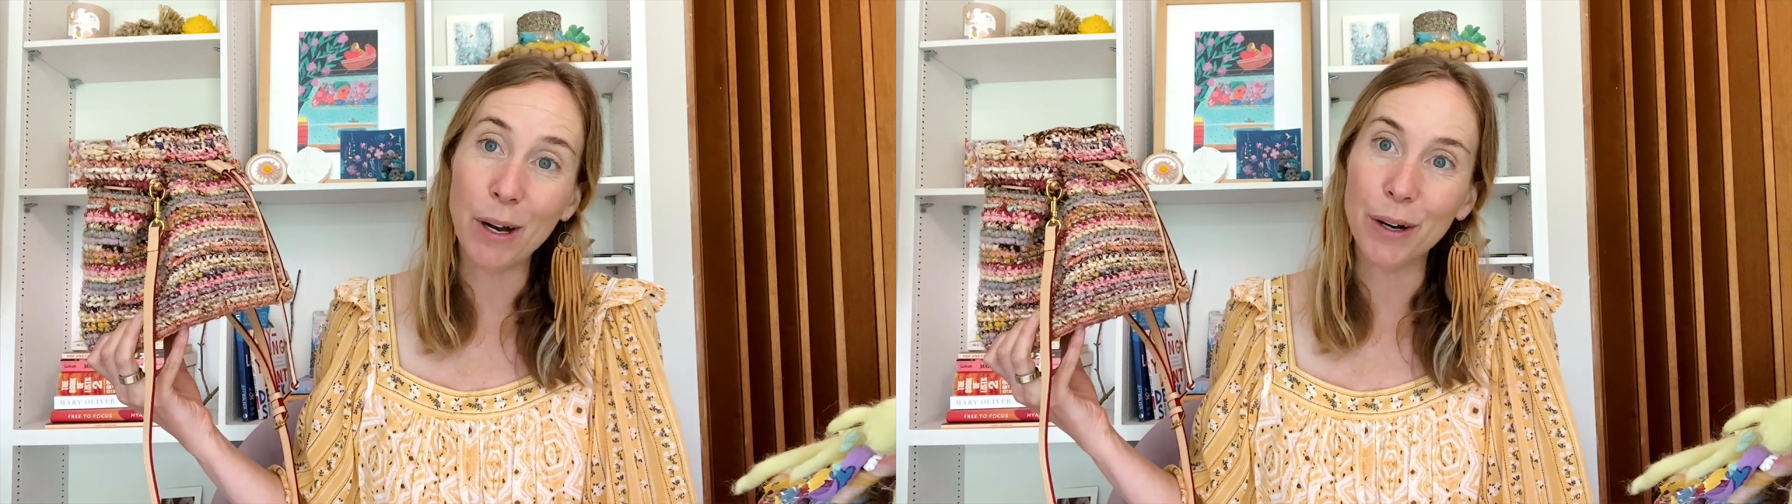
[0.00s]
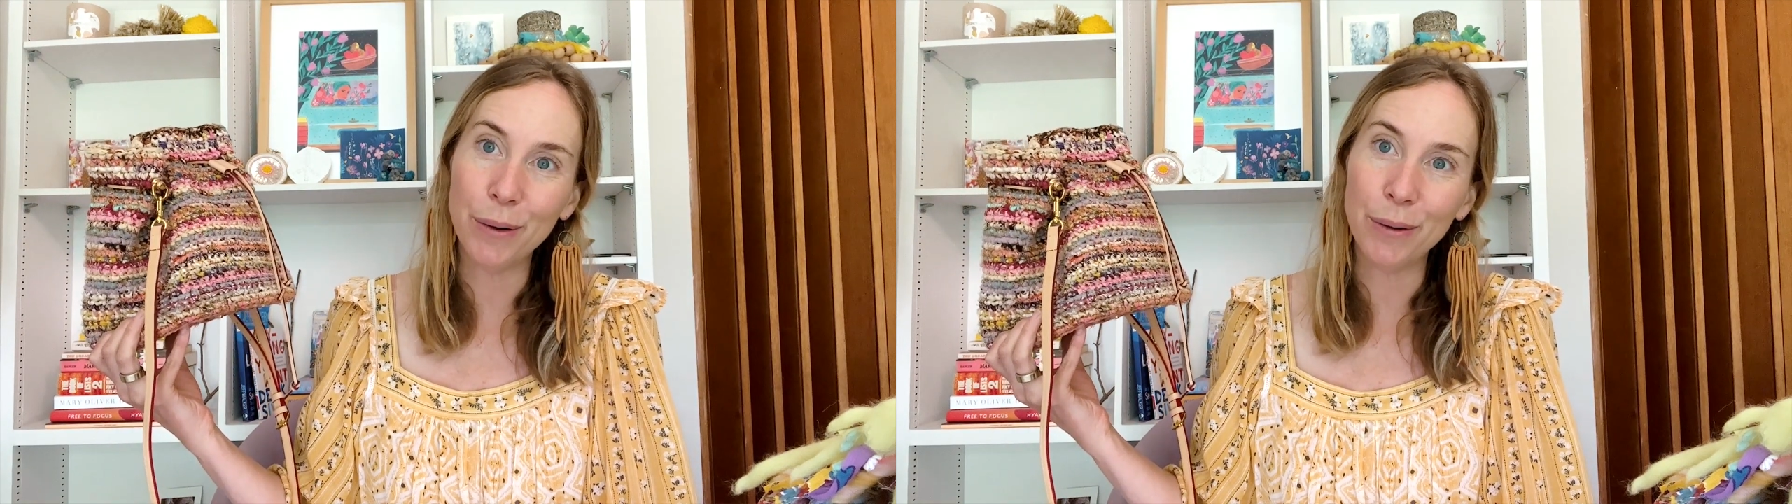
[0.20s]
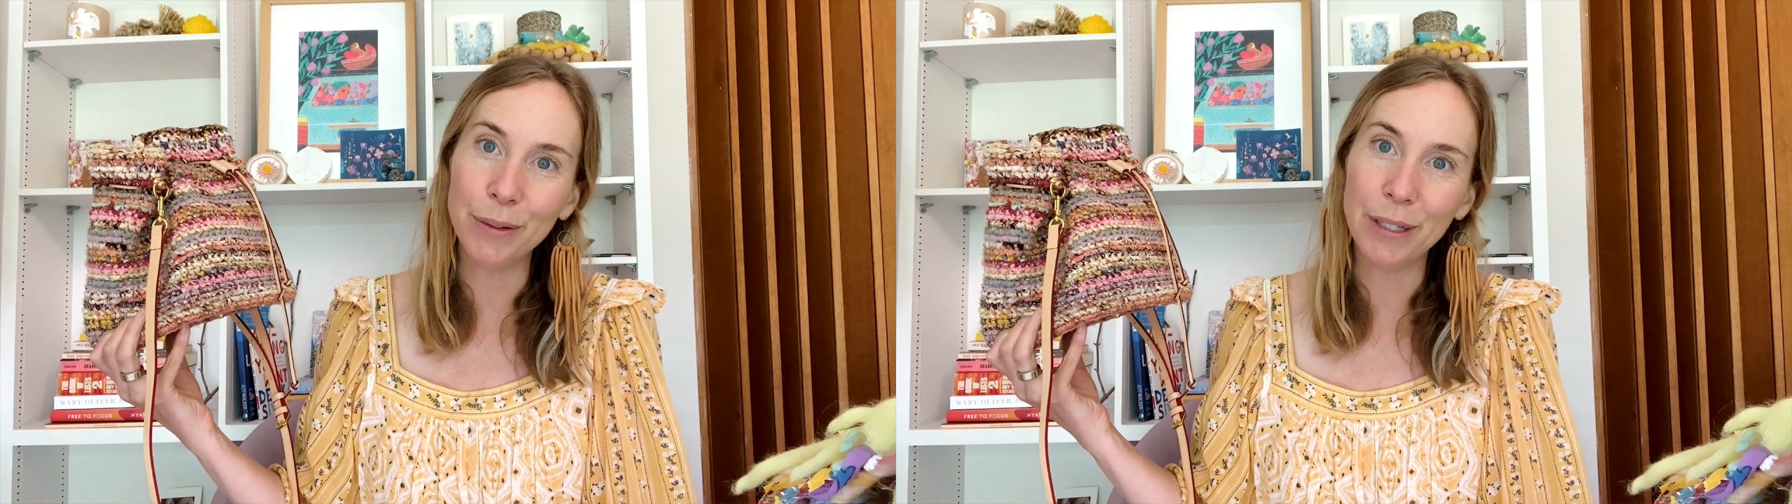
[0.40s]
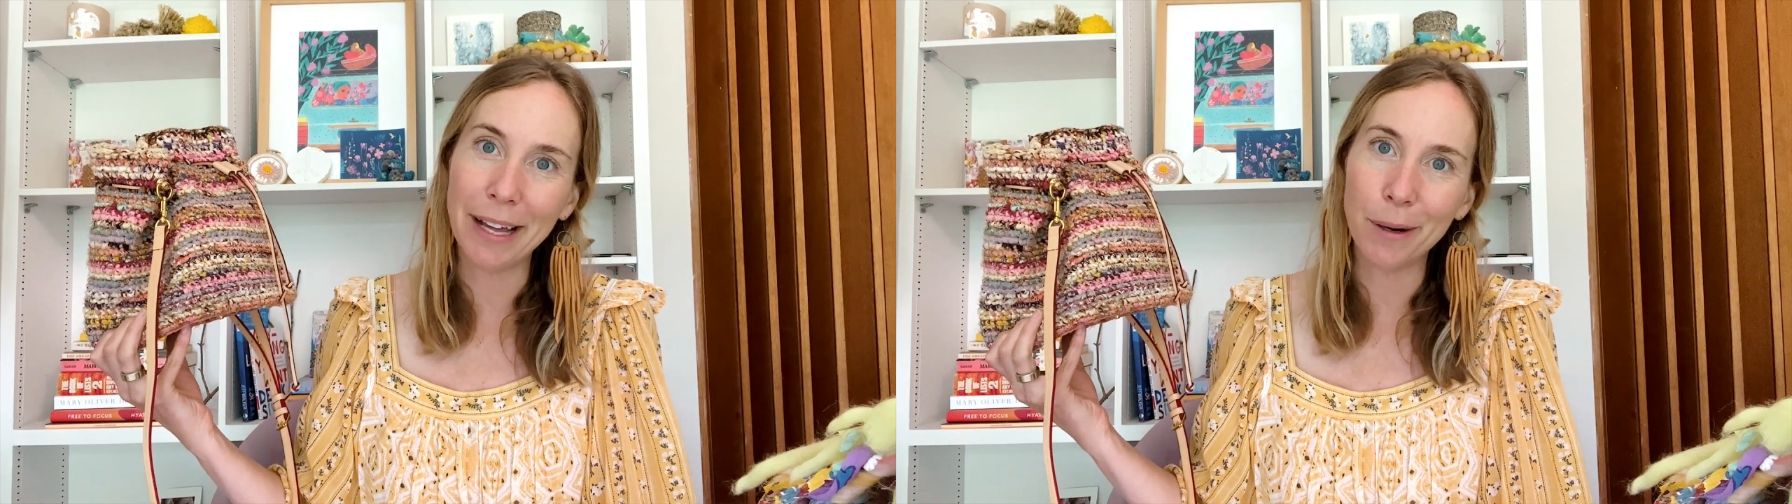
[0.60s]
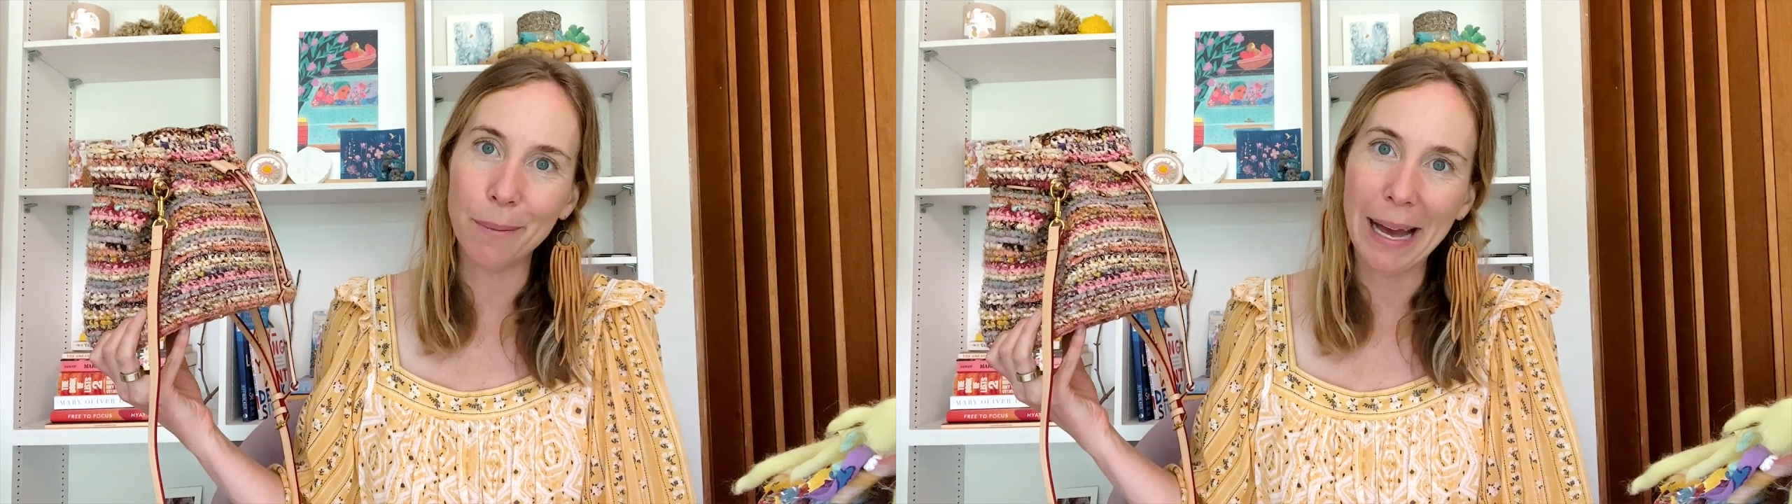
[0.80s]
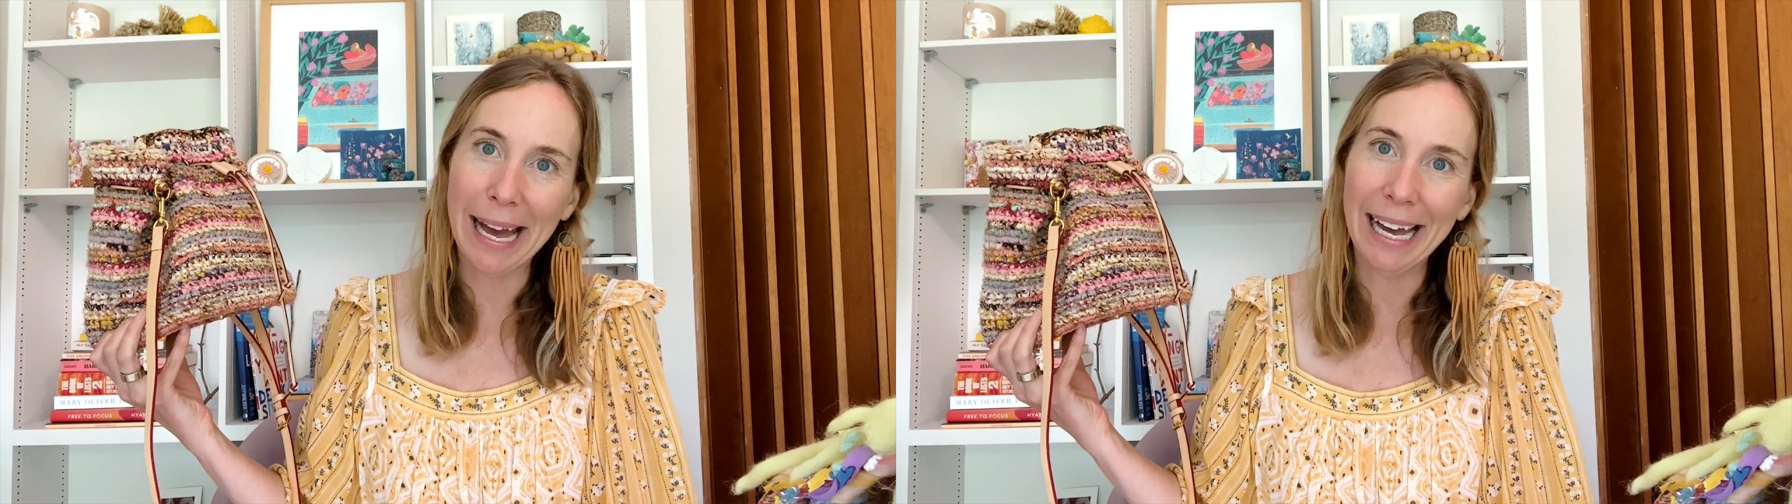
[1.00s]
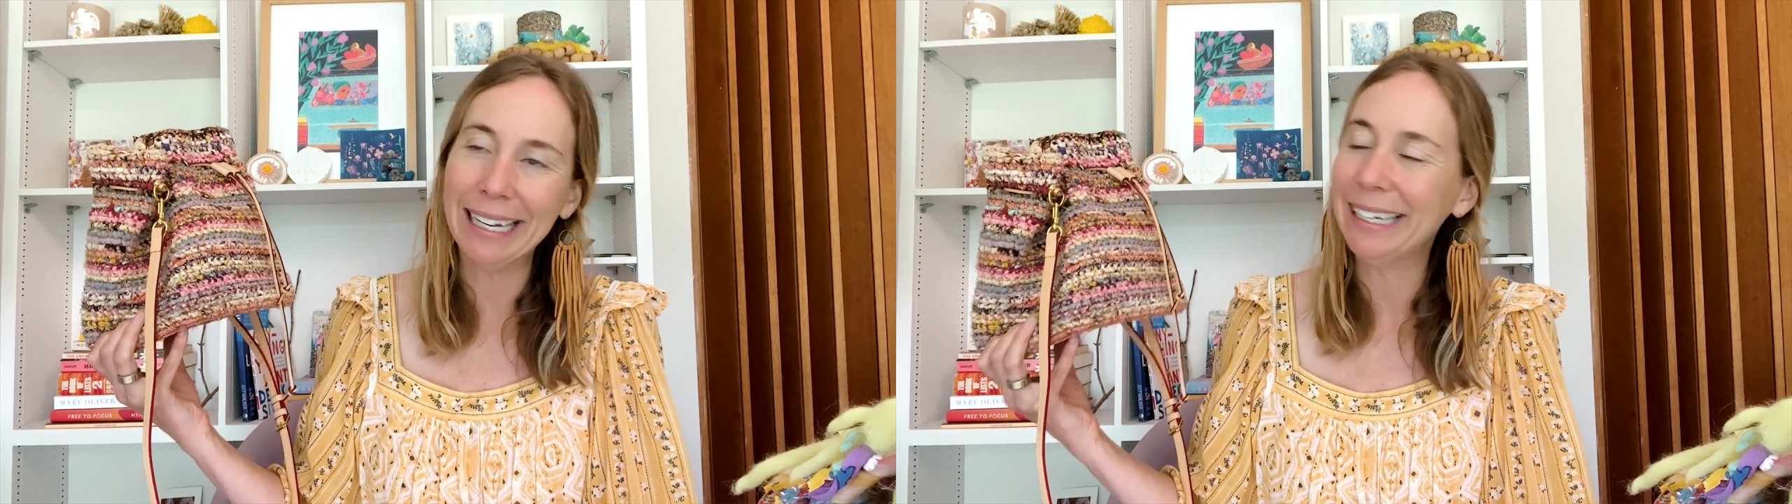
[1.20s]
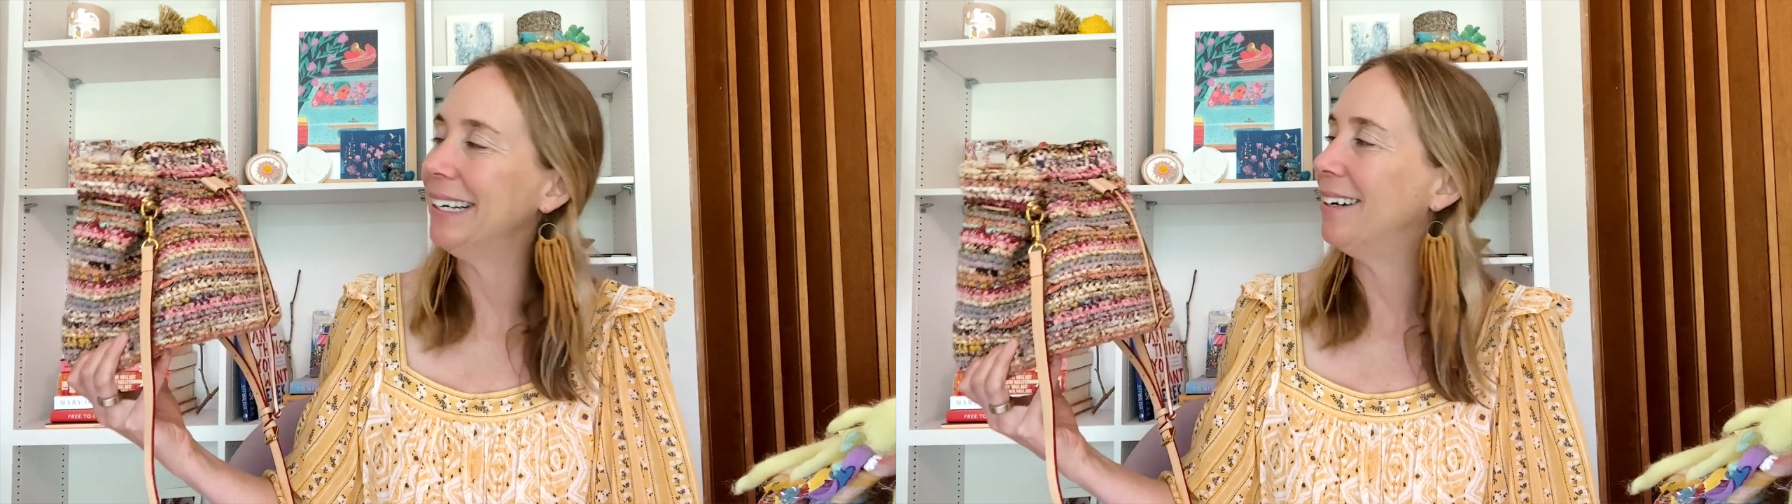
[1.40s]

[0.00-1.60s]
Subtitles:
on a whole nother bag